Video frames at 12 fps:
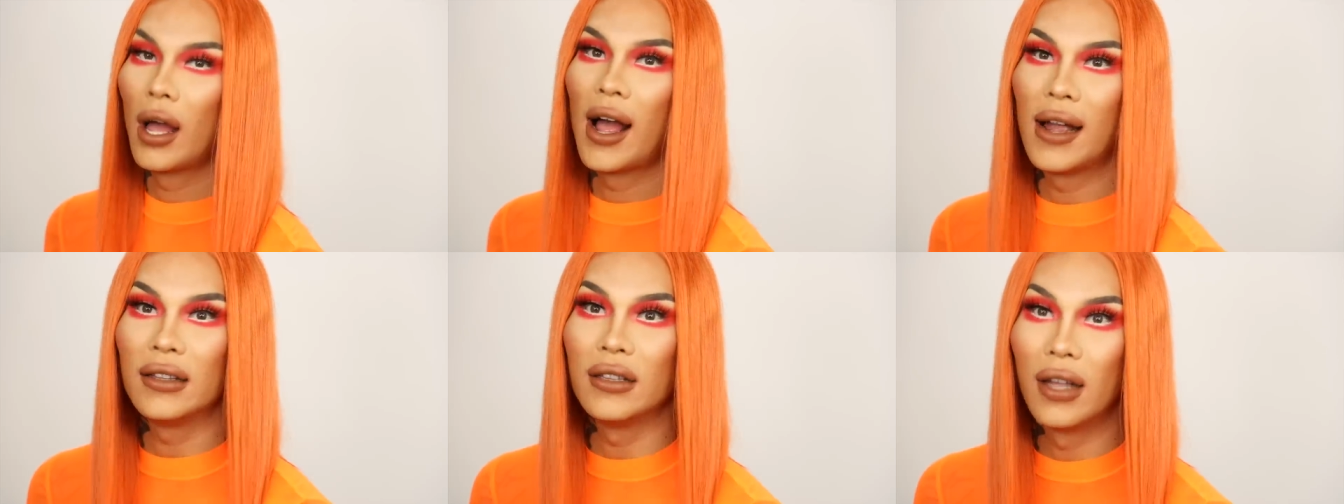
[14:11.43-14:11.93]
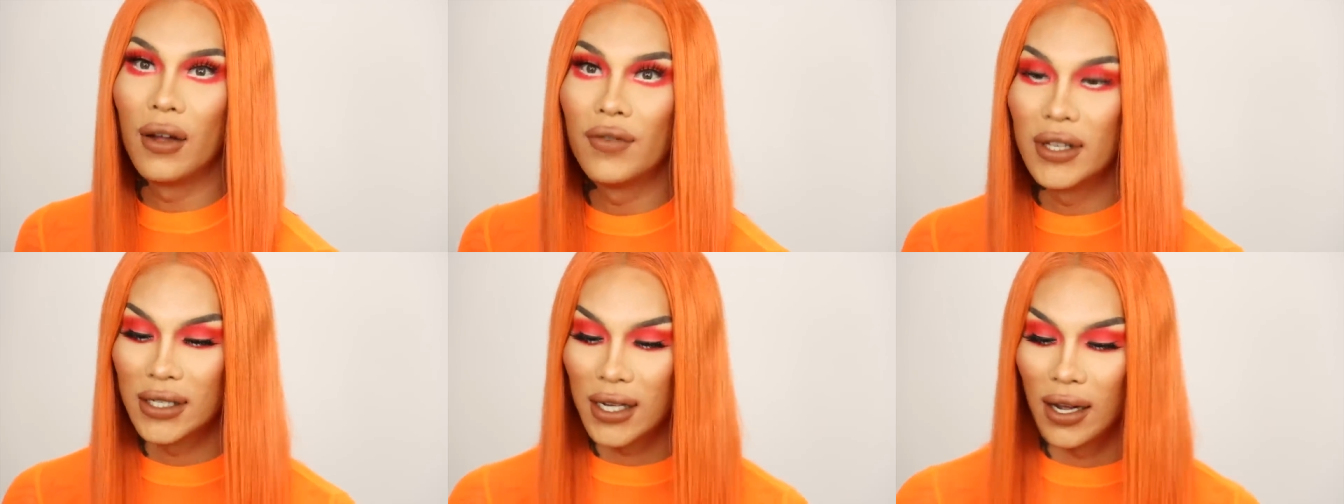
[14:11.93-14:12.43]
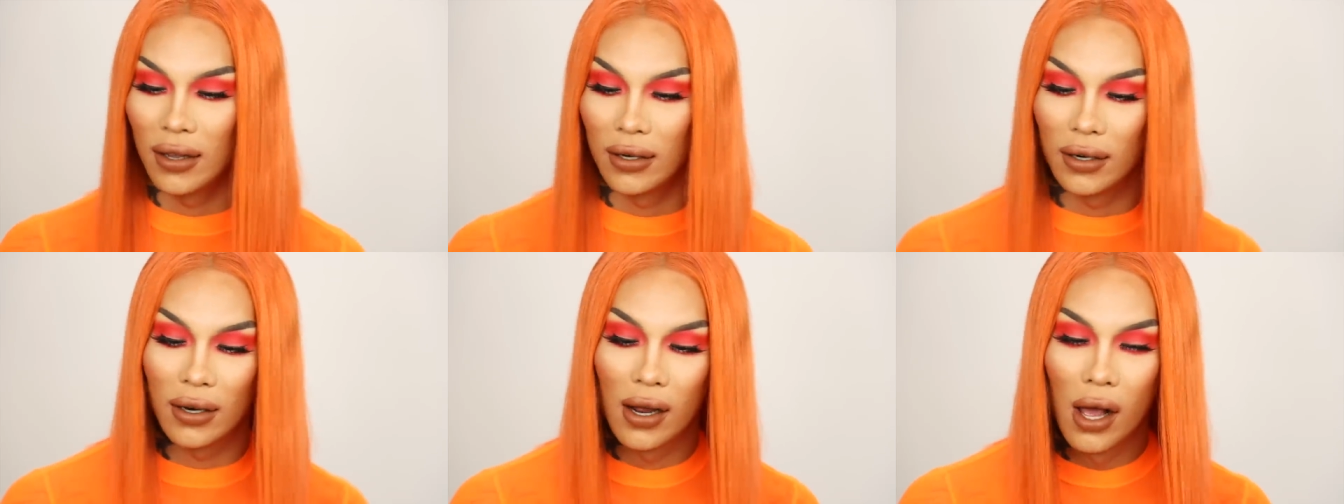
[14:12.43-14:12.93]
I love this
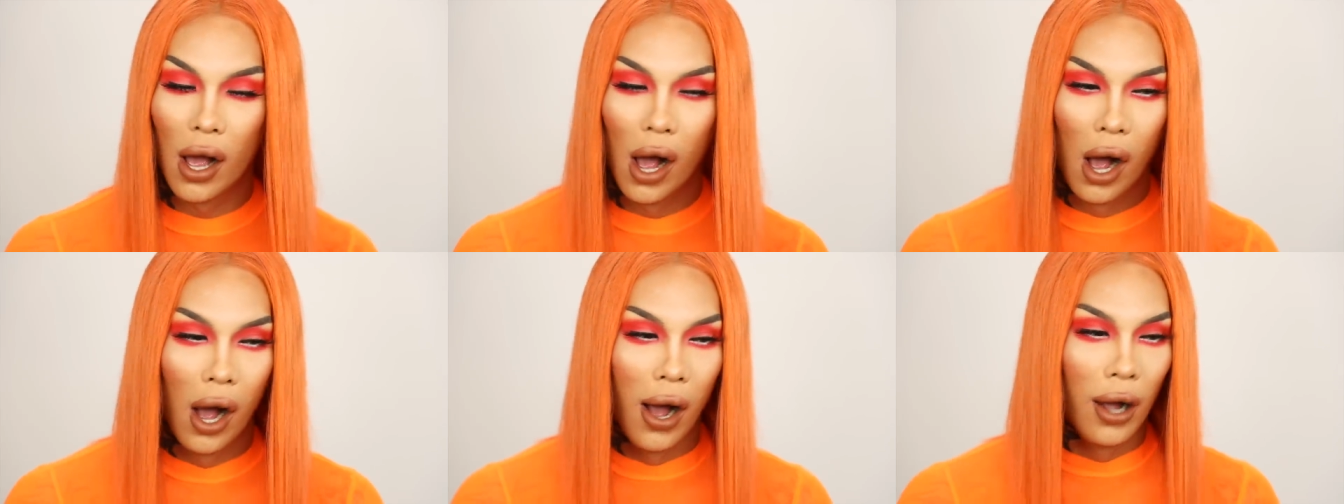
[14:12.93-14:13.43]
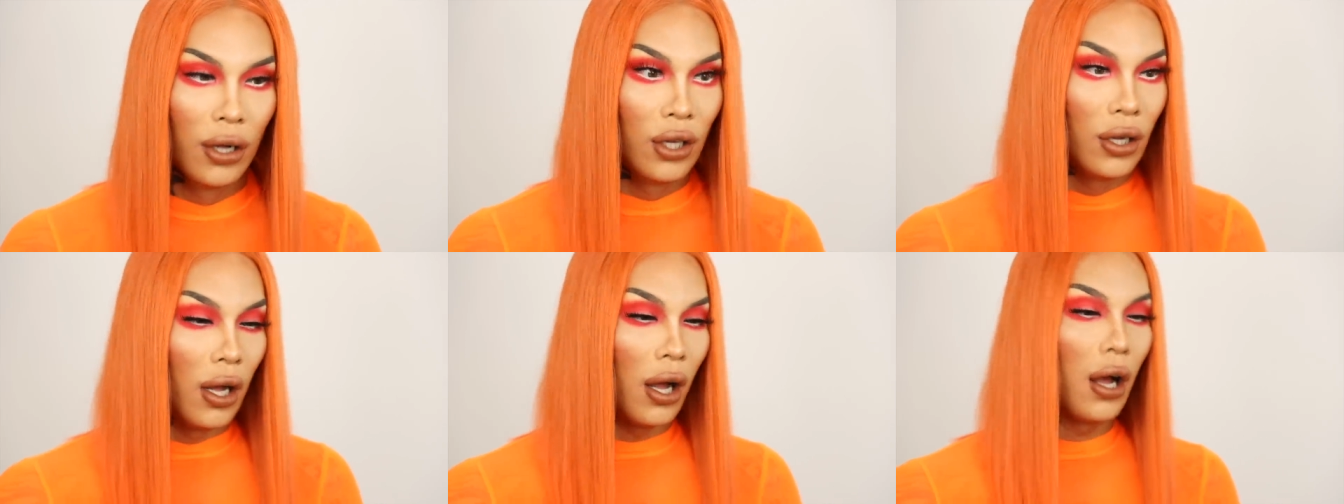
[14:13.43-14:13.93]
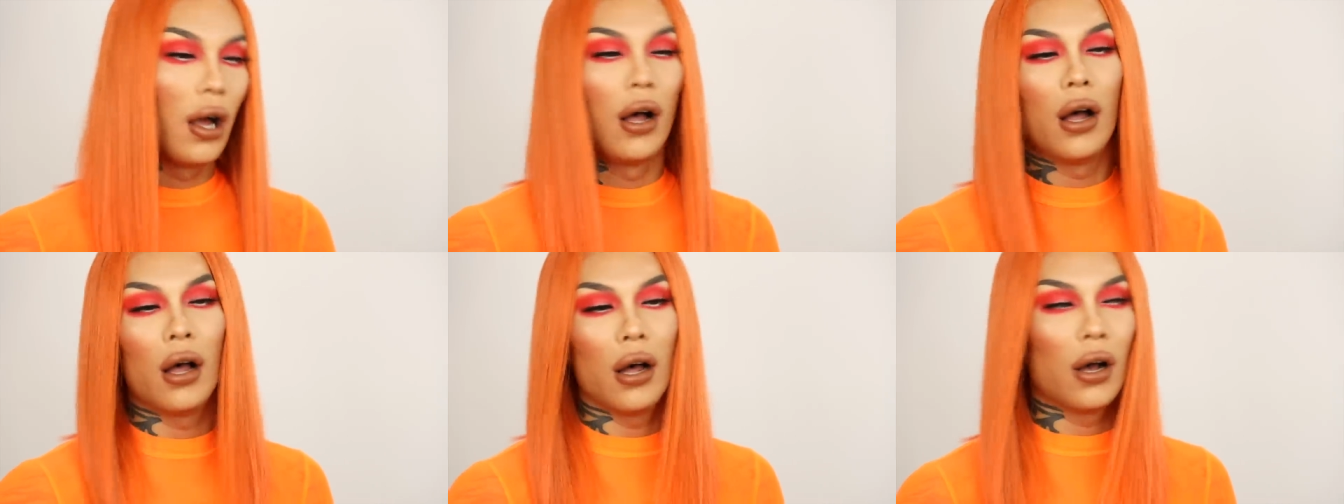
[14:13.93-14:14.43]
color.
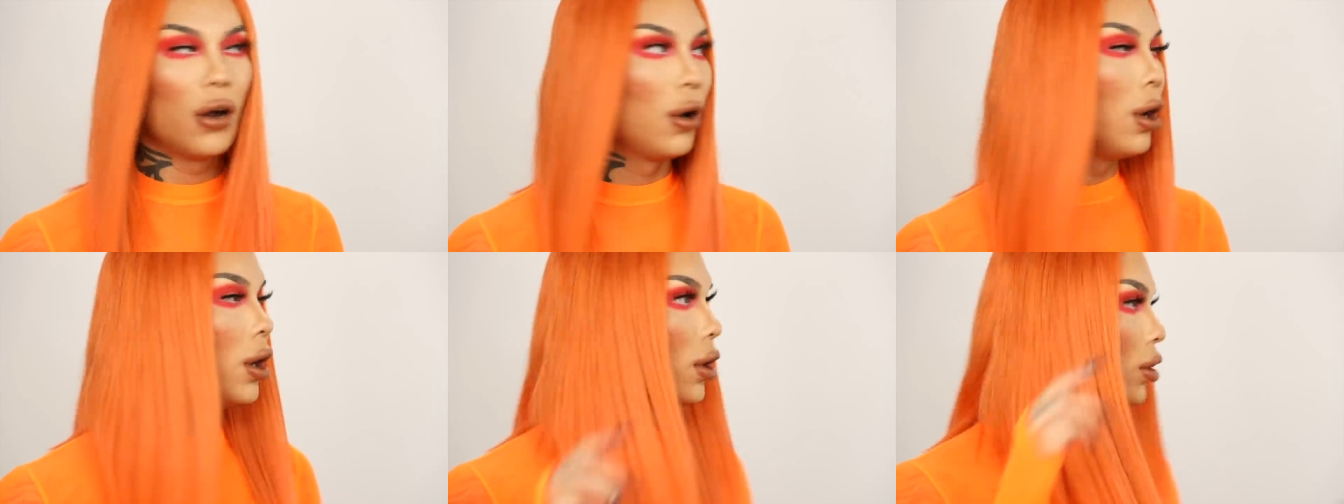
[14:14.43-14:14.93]
Oh,